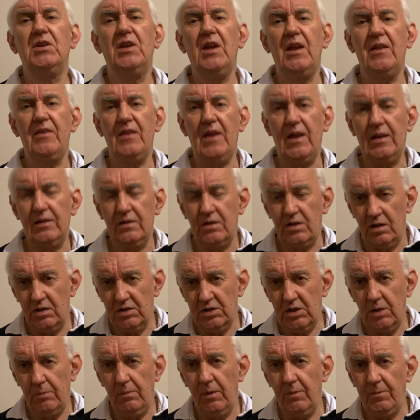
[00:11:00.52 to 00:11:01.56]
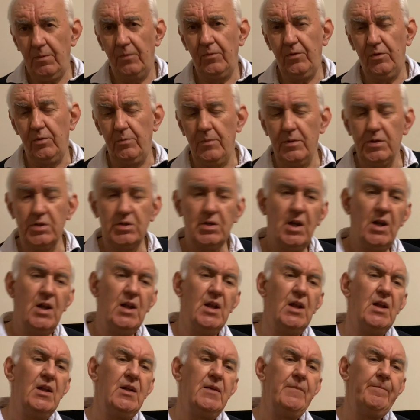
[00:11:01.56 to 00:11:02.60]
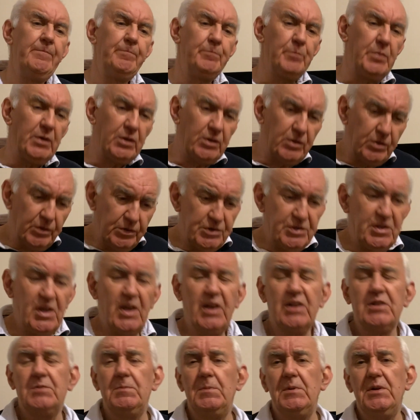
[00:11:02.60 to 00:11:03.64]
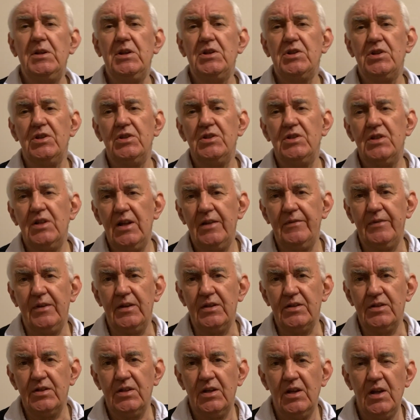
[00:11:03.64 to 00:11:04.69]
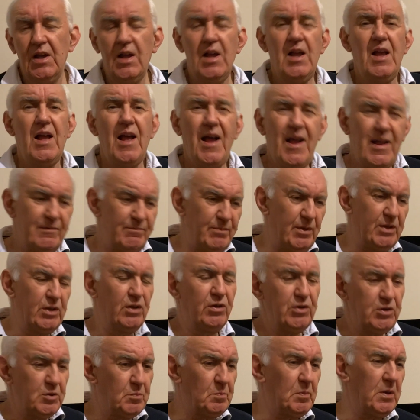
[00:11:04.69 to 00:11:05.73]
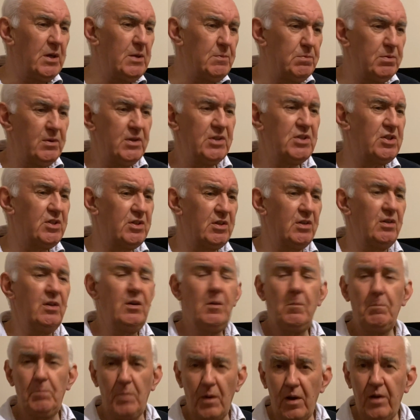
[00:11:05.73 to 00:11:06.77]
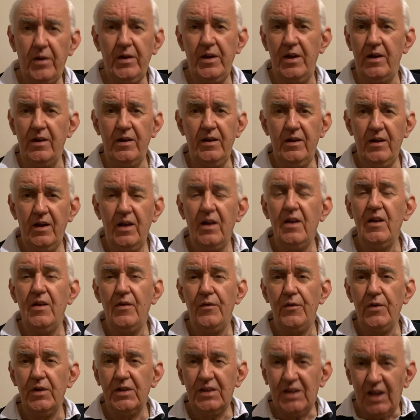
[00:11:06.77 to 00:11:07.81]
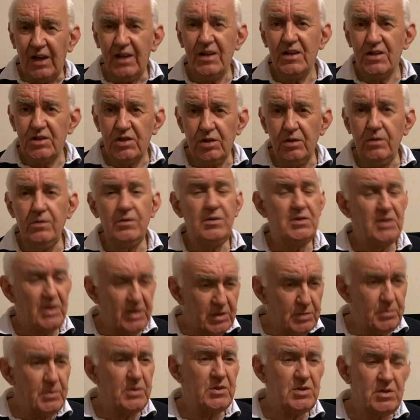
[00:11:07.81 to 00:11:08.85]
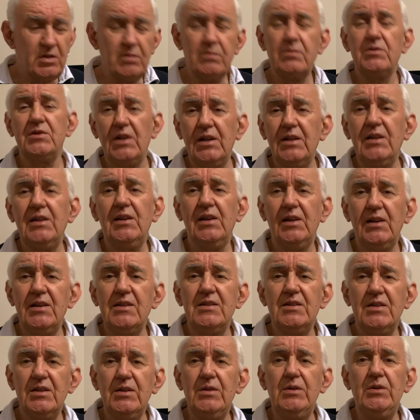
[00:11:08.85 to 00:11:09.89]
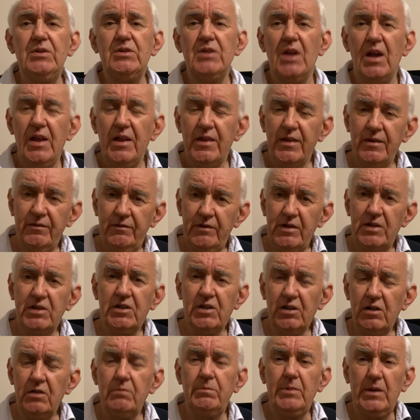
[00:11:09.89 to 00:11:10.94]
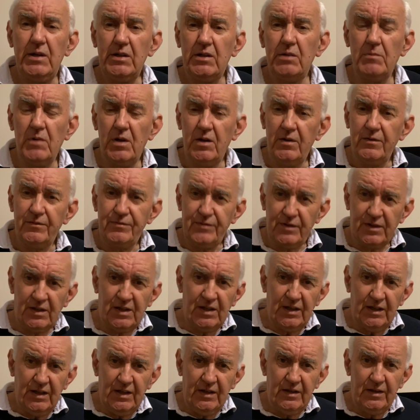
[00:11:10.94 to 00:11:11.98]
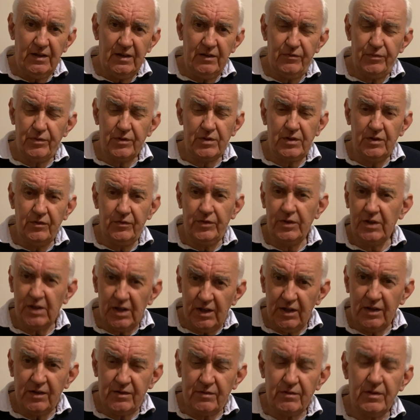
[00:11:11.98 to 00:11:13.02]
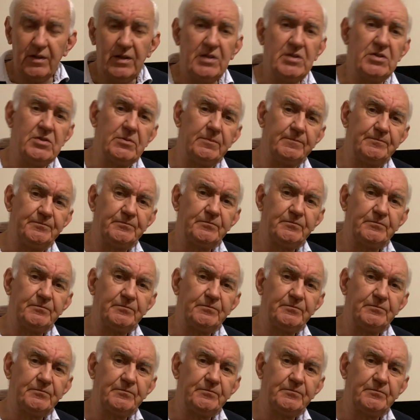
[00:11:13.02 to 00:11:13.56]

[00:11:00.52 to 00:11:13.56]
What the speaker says: get that similar performance, because the expeditions love it, and because people are still buying K2s. Yes, we're still selling K2s. There is going to be demand for K3s.